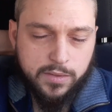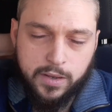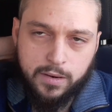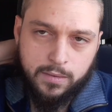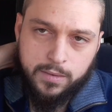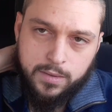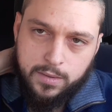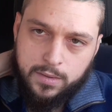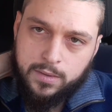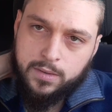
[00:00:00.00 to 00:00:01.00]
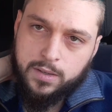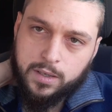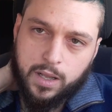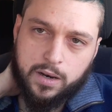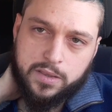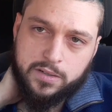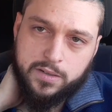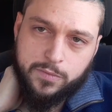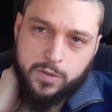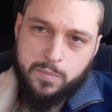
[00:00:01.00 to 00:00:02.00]
there, a lot of the
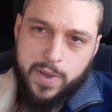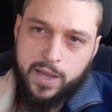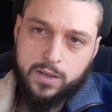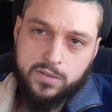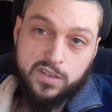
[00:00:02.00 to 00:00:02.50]
different tobaccos.